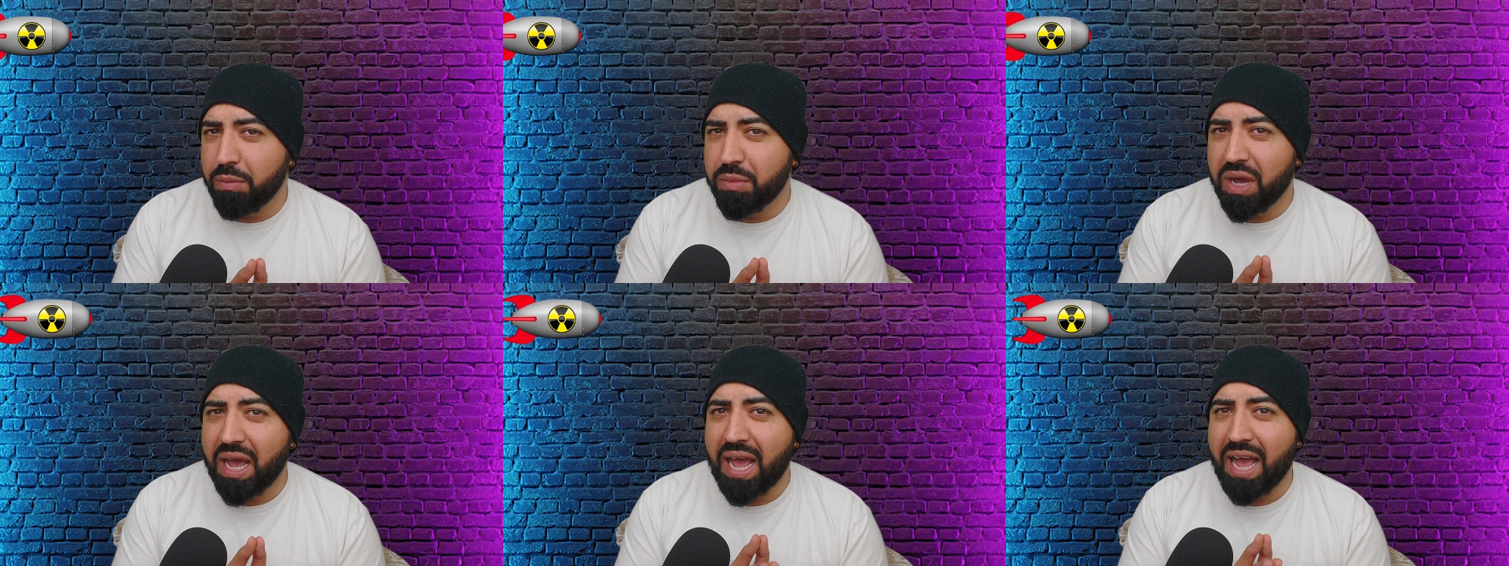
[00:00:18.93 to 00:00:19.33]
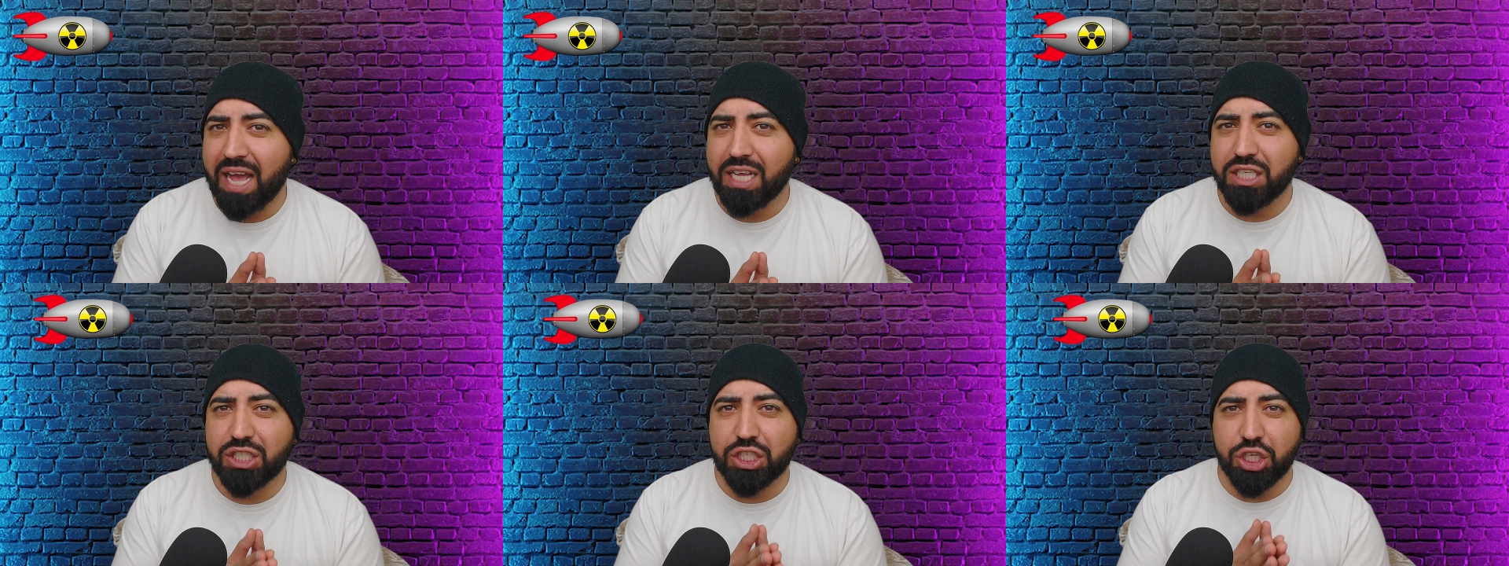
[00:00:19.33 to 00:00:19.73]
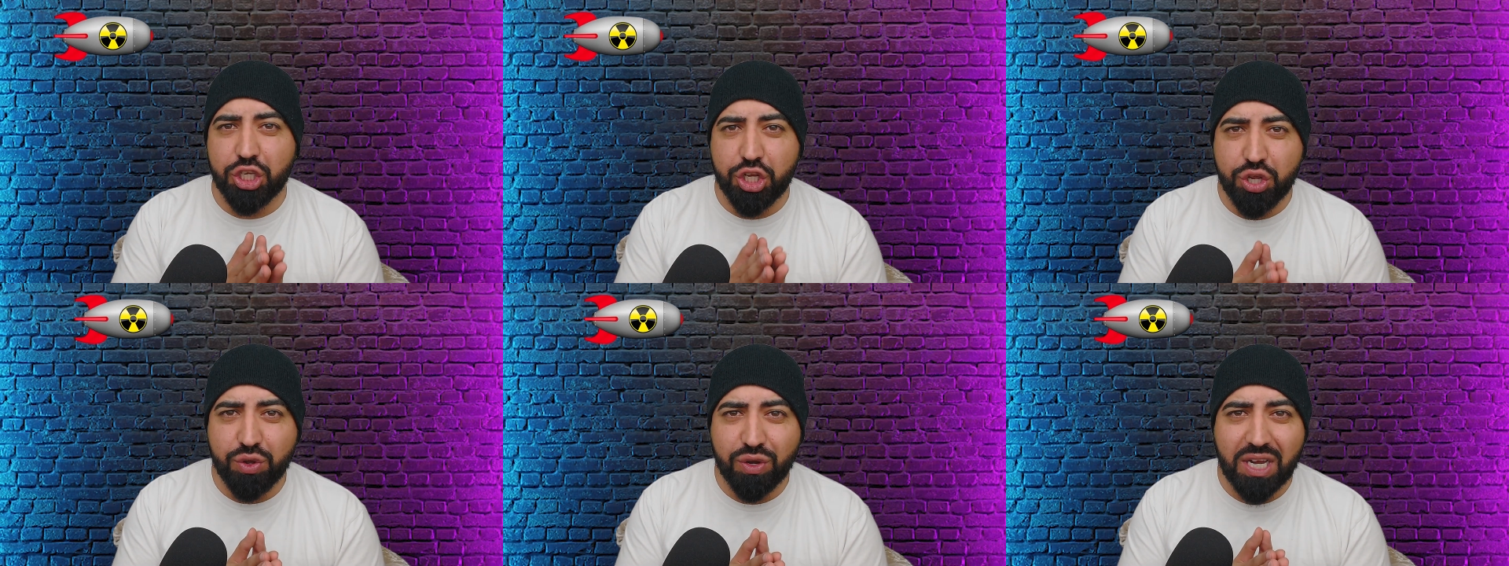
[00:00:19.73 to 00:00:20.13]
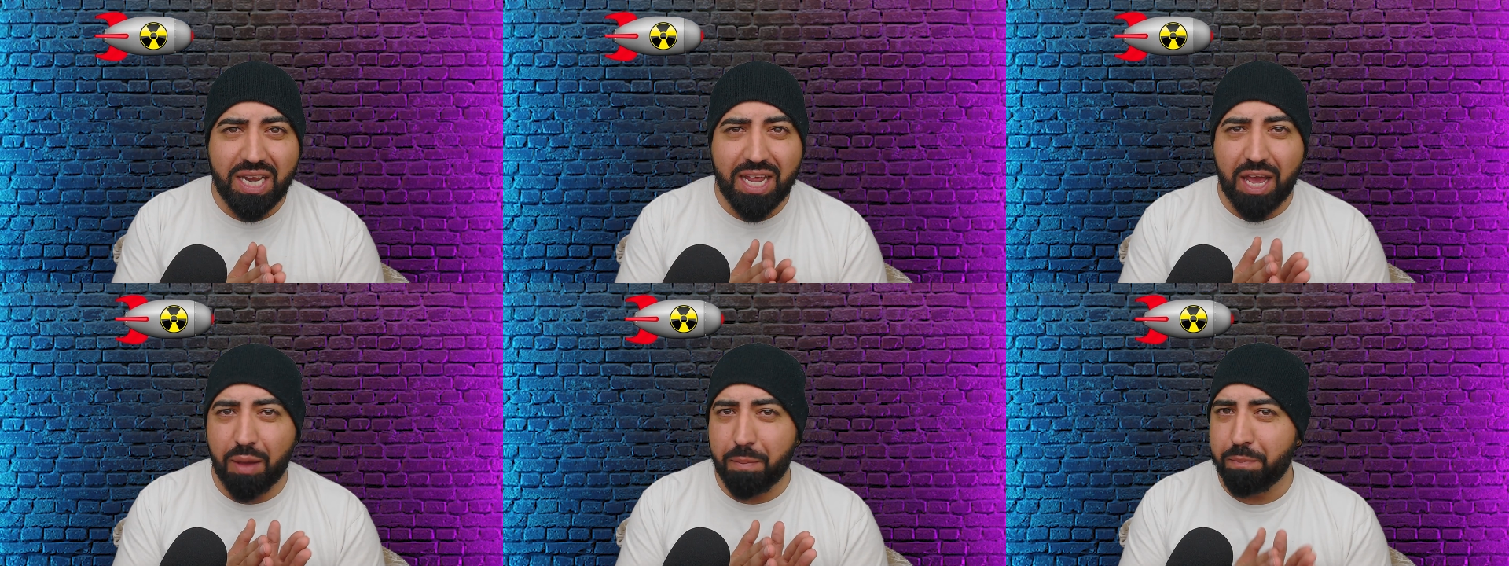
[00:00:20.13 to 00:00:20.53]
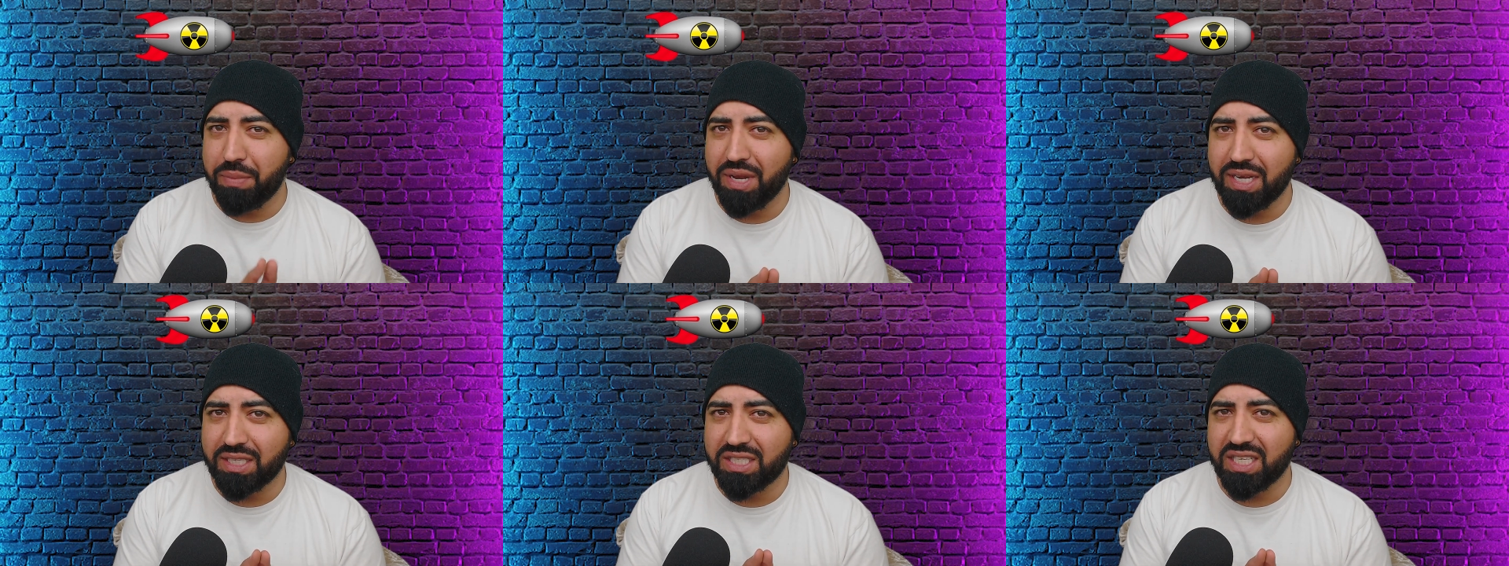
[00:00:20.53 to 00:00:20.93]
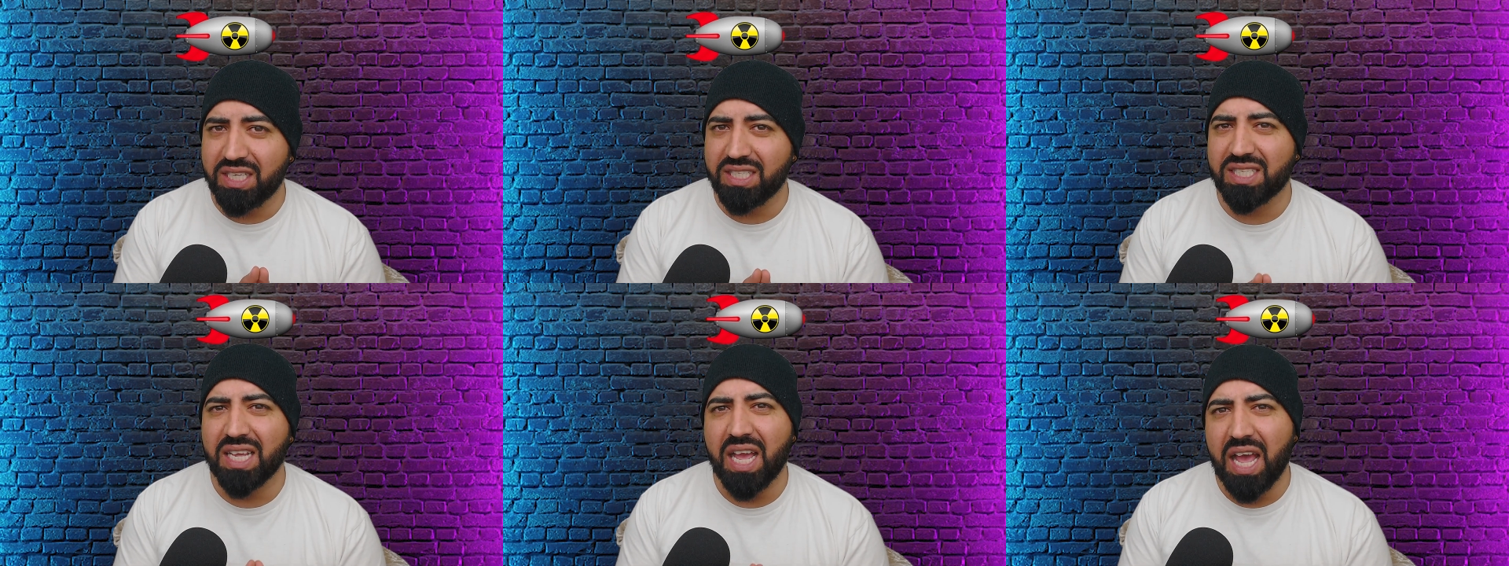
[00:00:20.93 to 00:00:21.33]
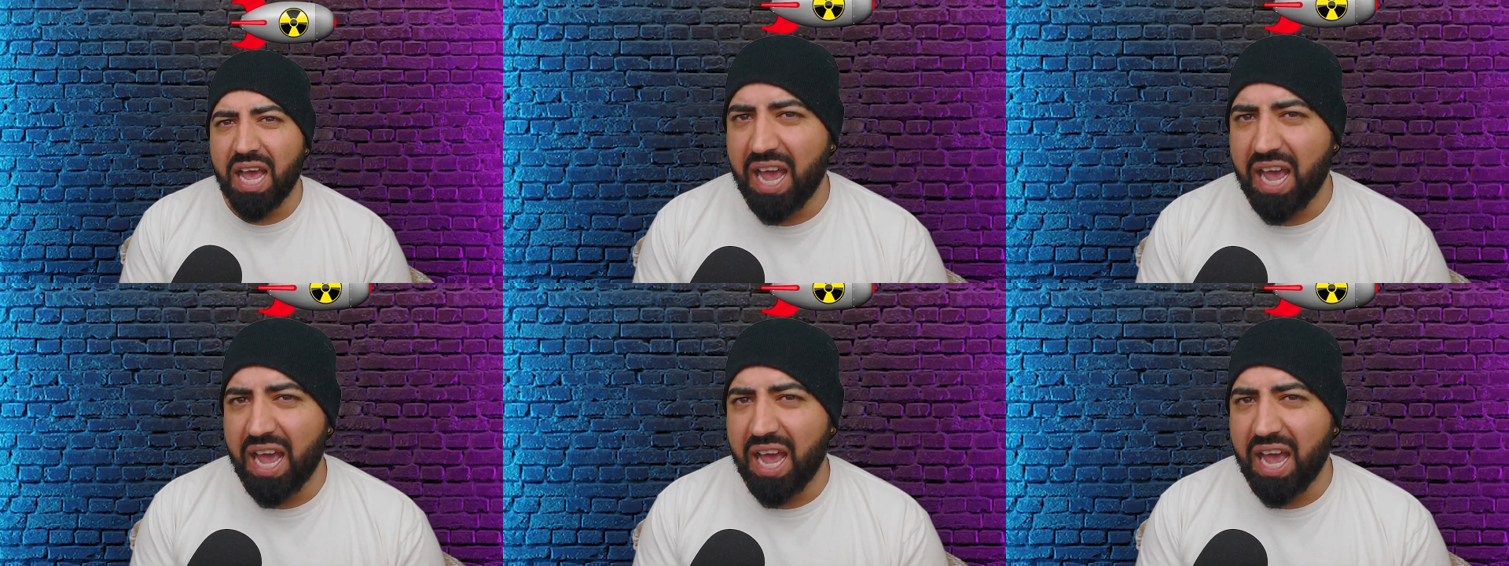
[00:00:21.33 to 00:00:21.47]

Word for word: Armor has nuclear abilities